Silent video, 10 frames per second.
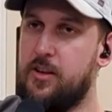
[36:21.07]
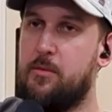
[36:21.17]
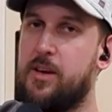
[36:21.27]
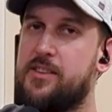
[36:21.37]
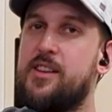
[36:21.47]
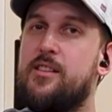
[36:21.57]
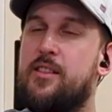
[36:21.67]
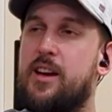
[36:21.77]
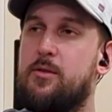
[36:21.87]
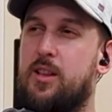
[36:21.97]
I'm guessing that
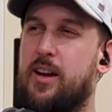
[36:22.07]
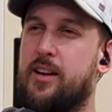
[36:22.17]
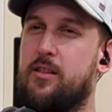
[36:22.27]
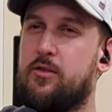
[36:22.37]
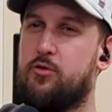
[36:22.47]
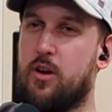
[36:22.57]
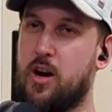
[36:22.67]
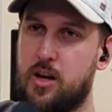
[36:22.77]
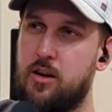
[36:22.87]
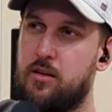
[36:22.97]
they were like
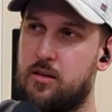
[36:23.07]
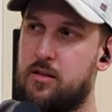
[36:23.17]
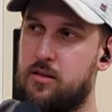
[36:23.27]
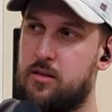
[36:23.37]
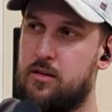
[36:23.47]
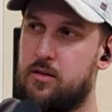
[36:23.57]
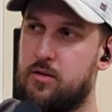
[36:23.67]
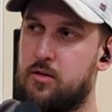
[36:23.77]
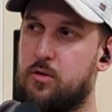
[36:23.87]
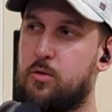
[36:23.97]
drunk,
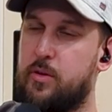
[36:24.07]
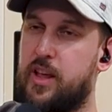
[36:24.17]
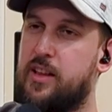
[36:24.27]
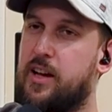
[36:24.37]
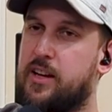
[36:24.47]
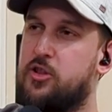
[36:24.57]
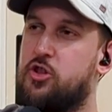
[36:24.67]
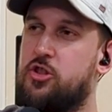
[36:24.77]
or were they like